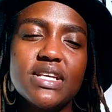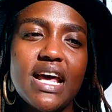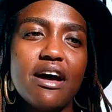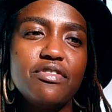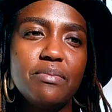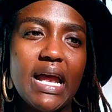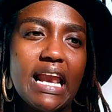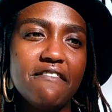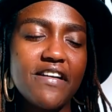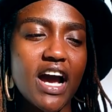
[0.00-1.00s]
that I have in my
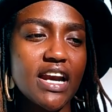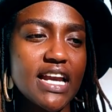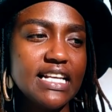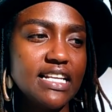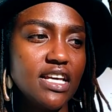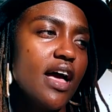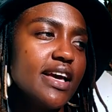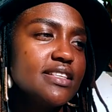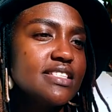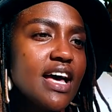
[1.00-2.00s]
life currently
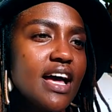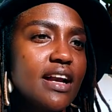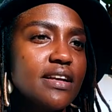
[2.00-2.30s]
is that